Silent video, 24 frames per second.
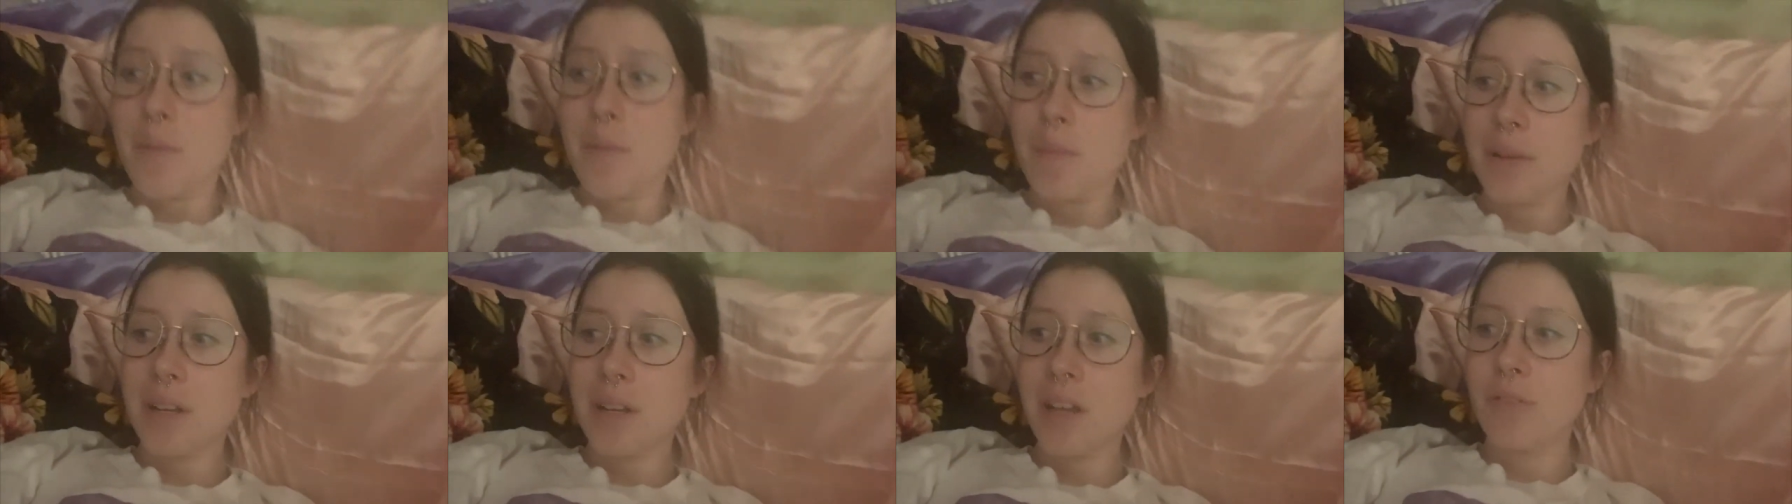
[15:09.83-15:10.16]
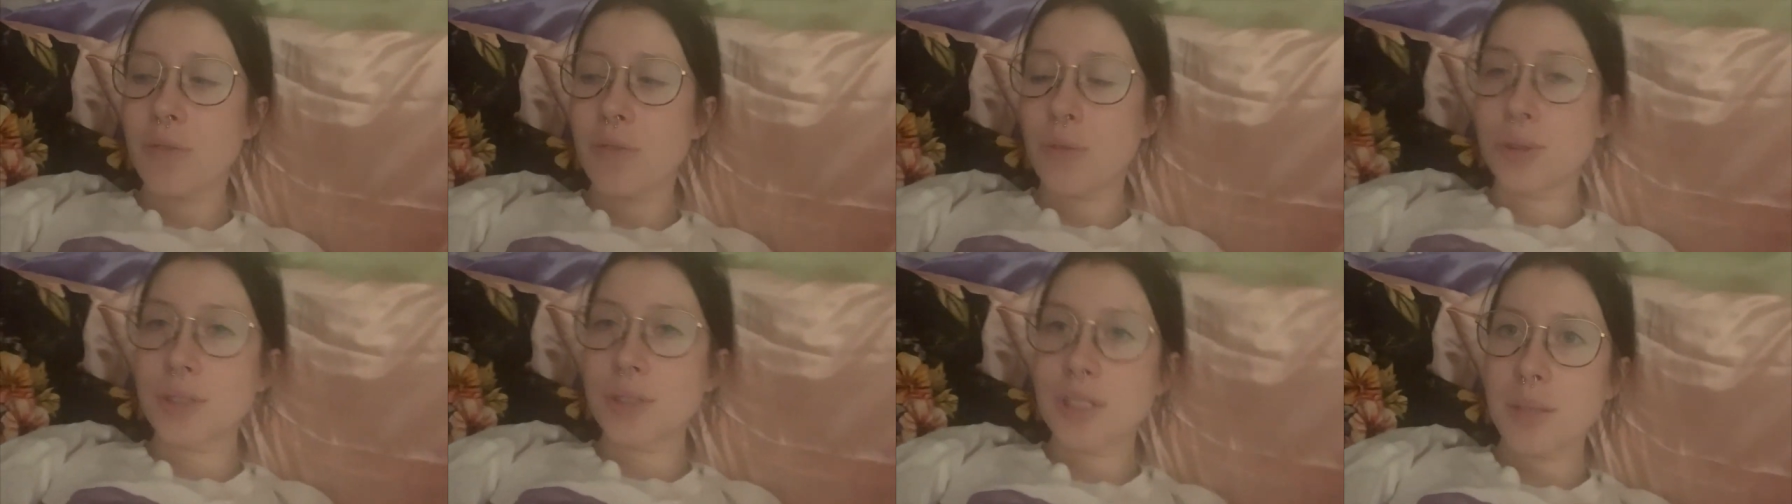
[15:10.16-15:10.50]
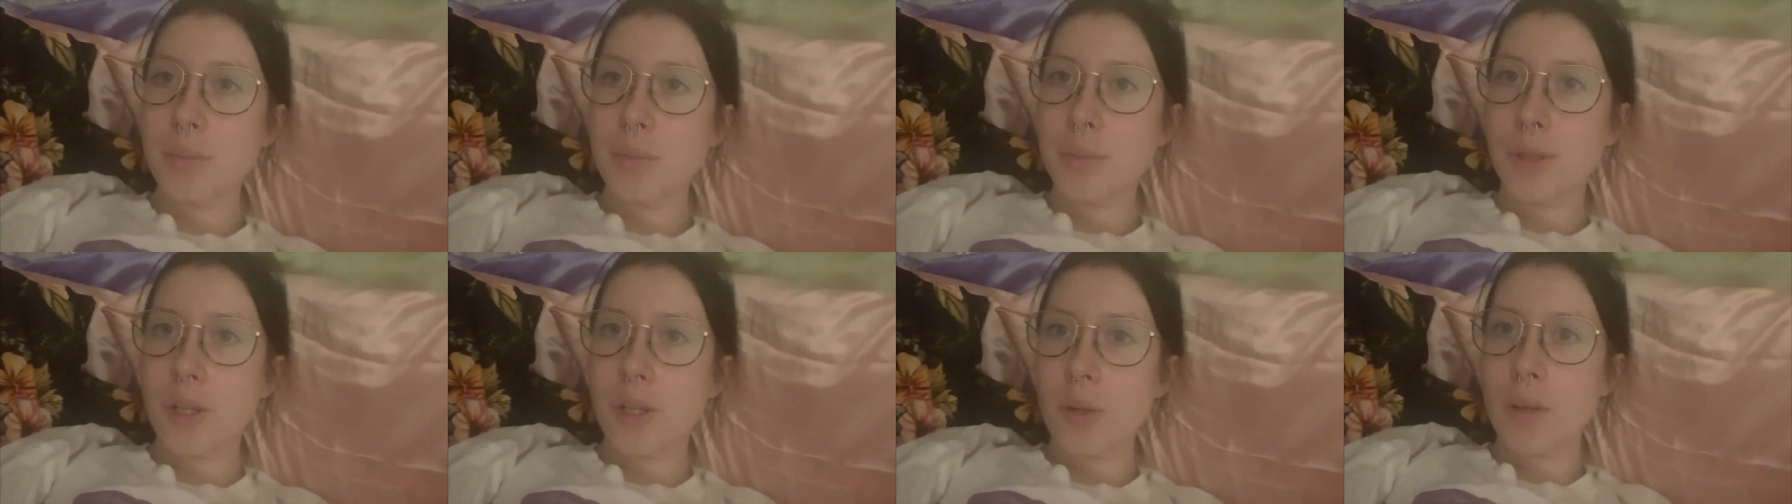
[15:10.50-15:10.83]
But I folded
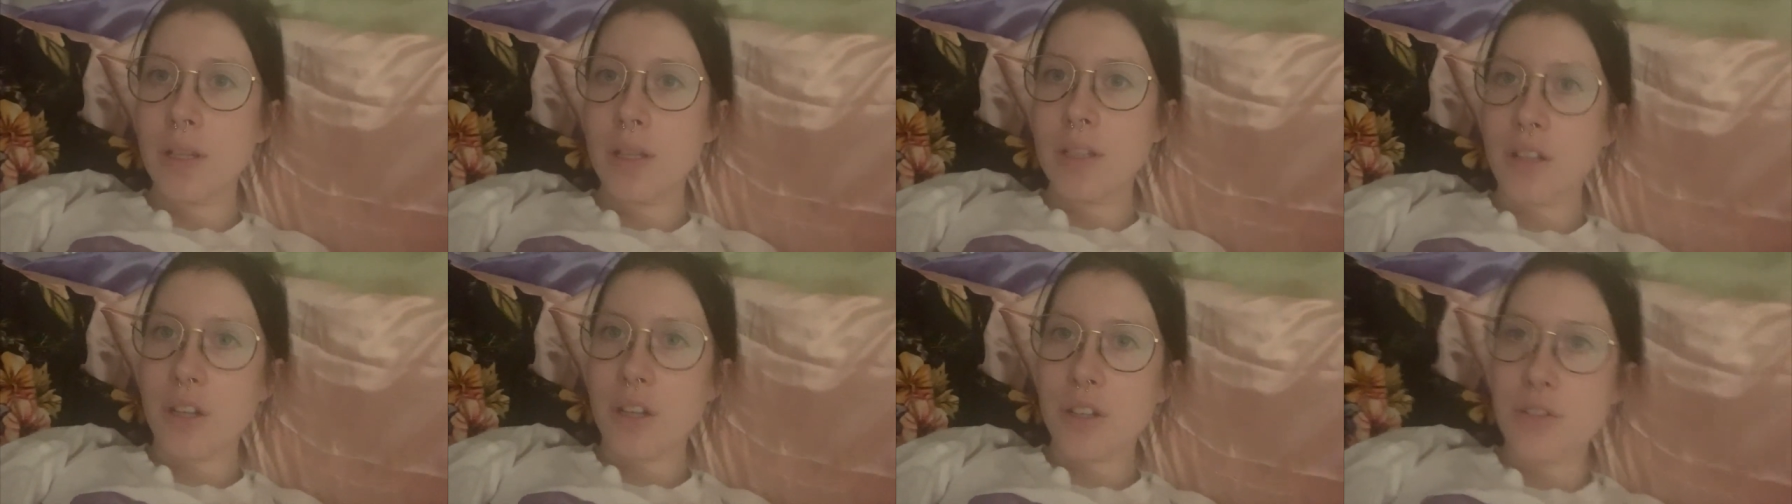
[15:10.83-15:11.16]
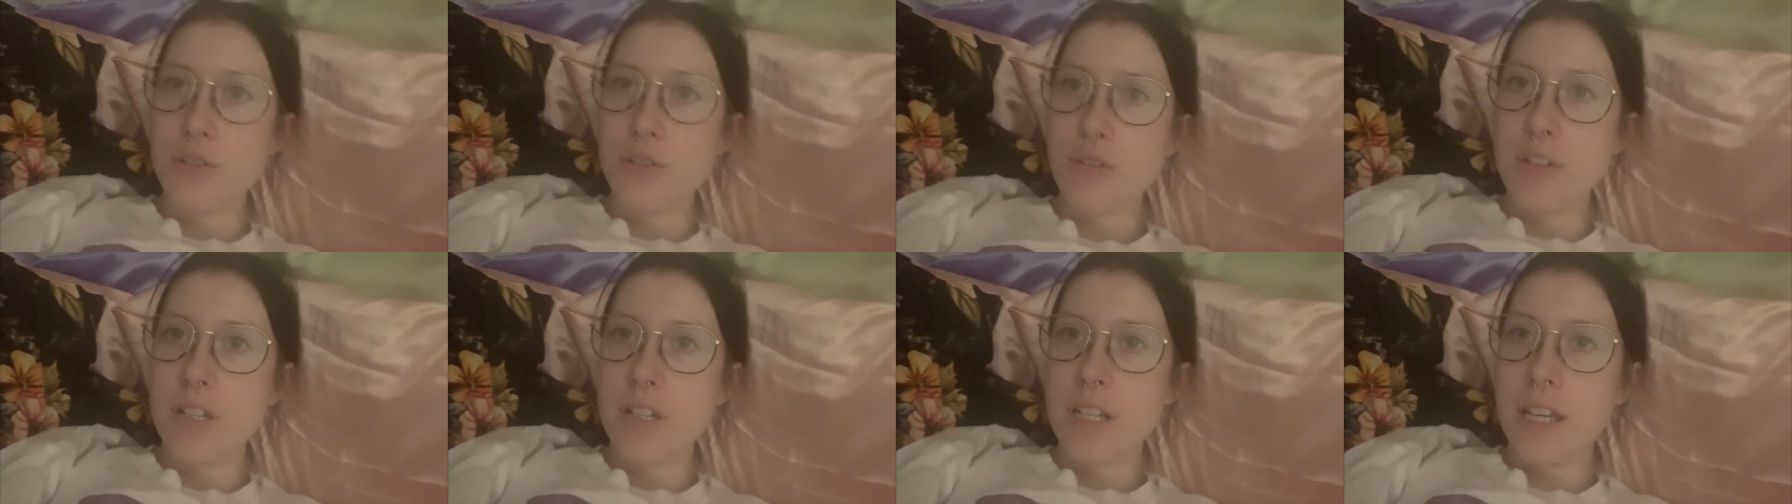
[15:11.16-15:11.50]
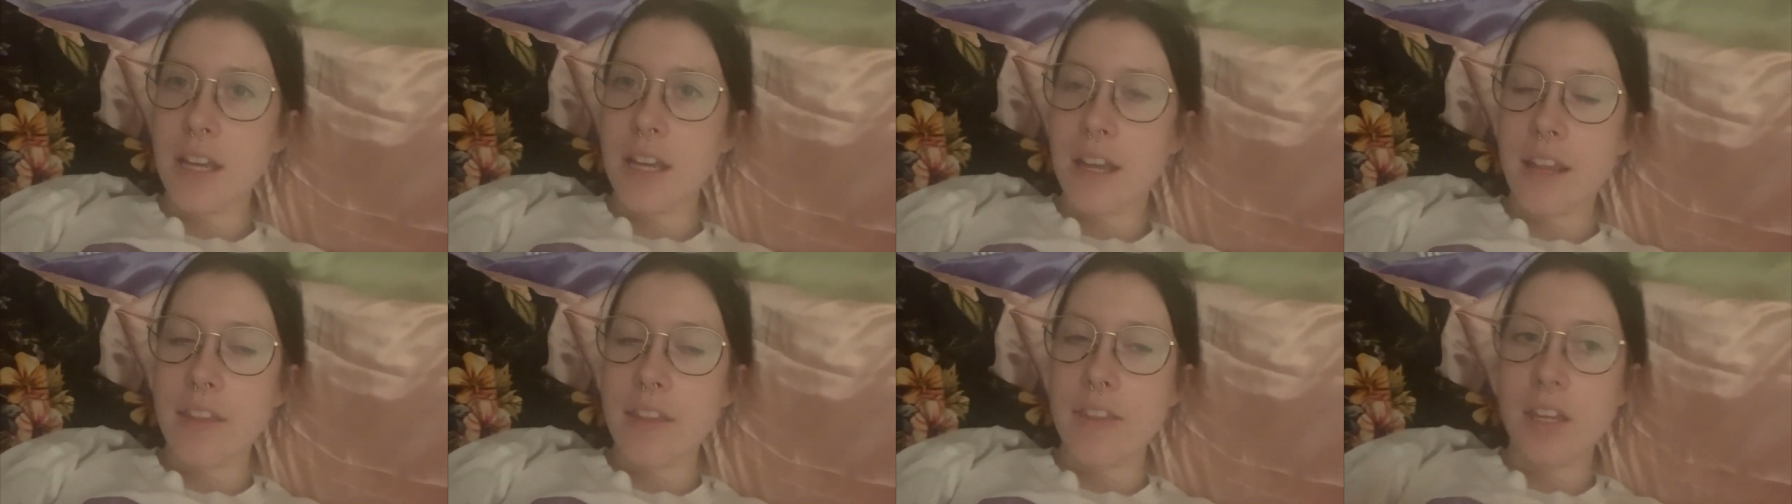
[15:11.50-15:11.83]
and put away laundry
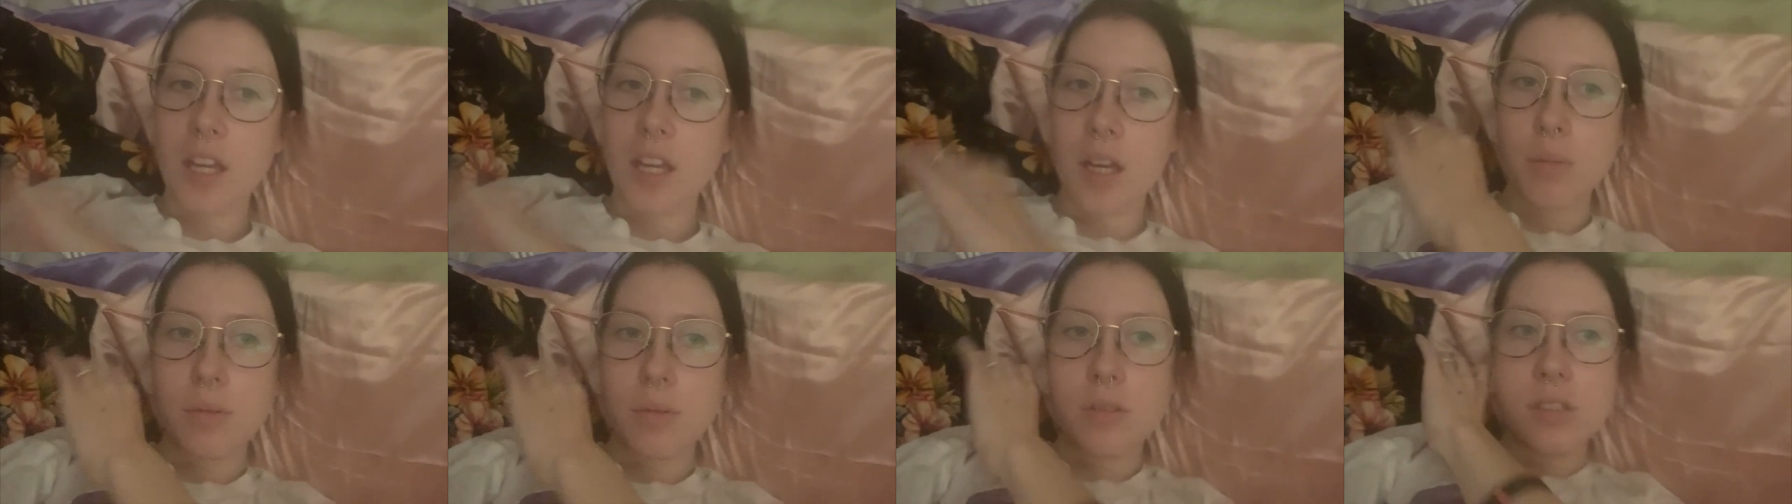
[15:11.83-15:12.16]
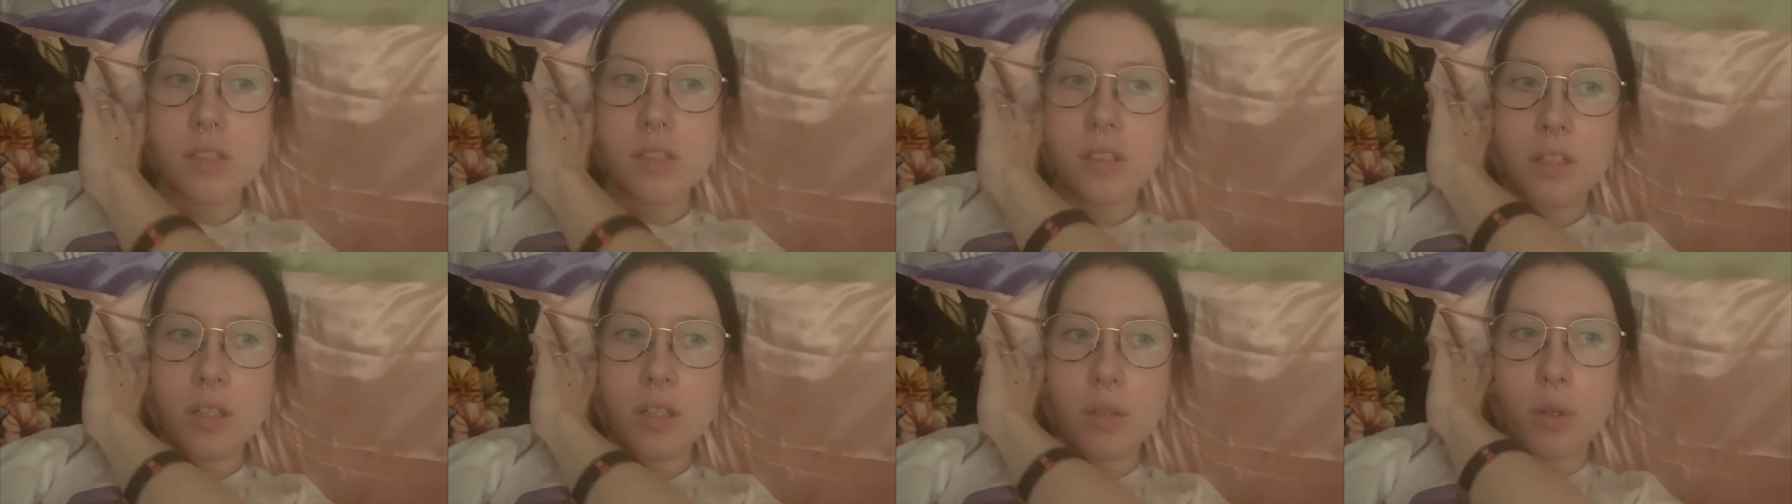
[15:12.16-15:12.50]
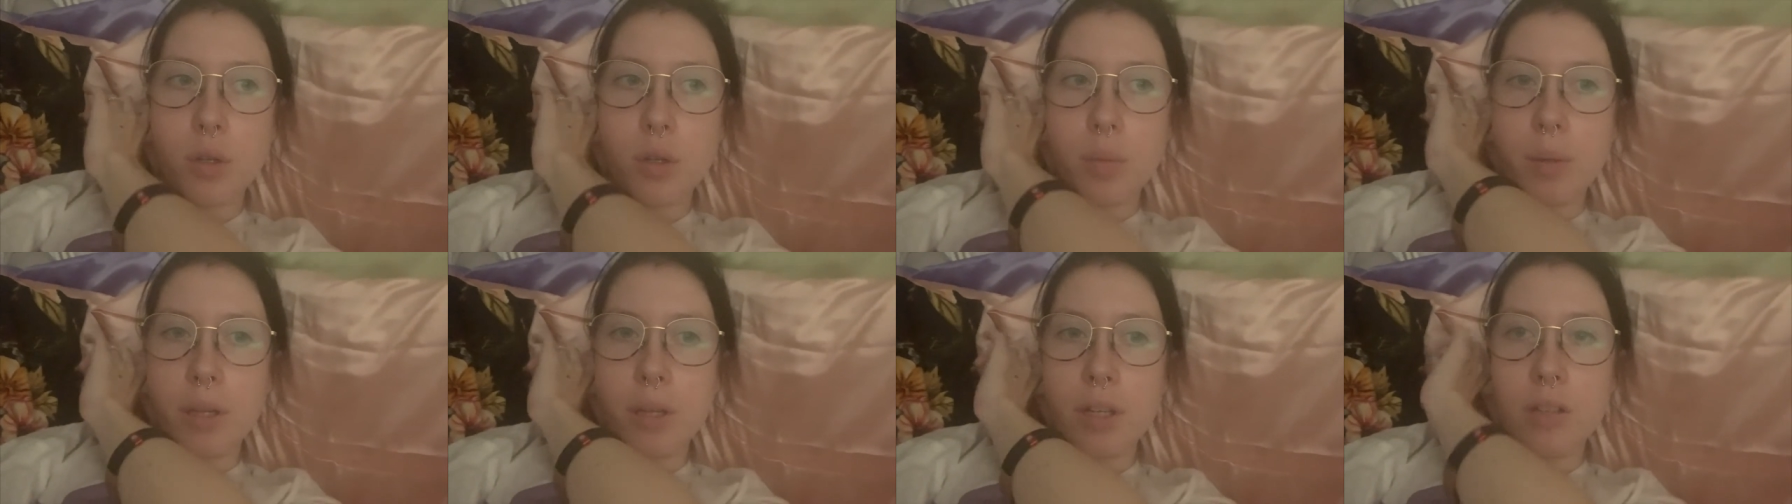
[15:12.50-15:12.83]
and I think I'm just gonna go
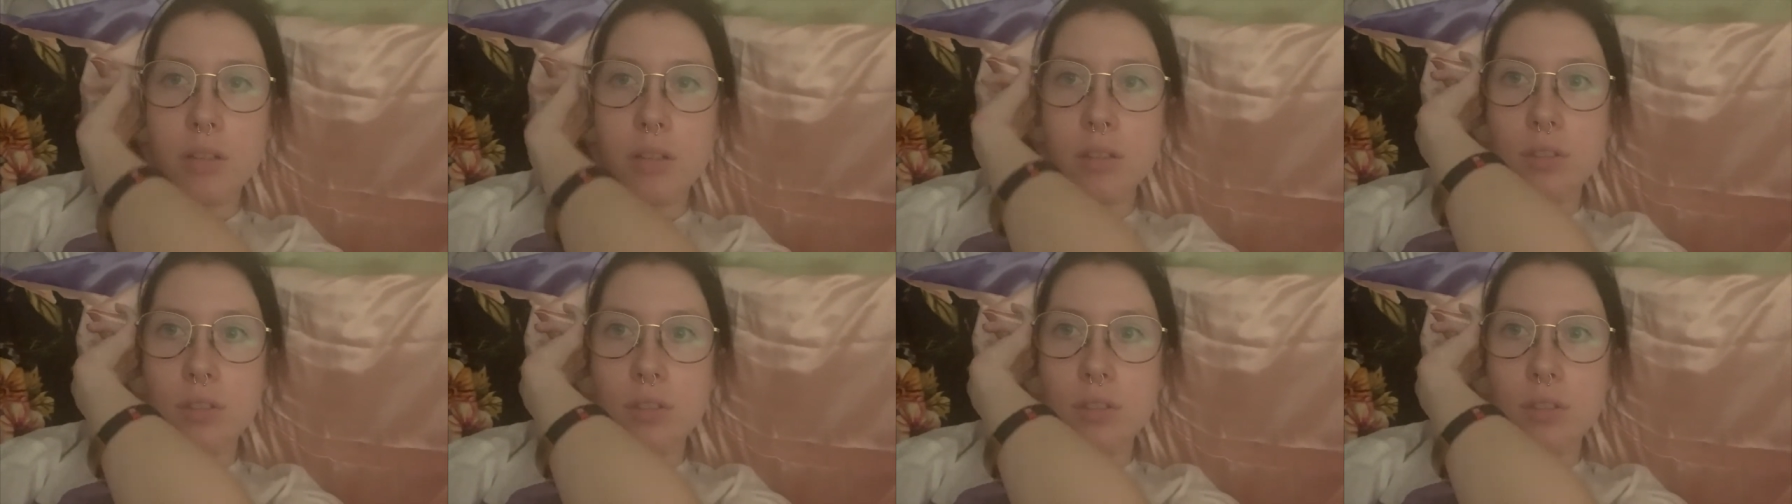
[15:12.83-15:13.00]
to bed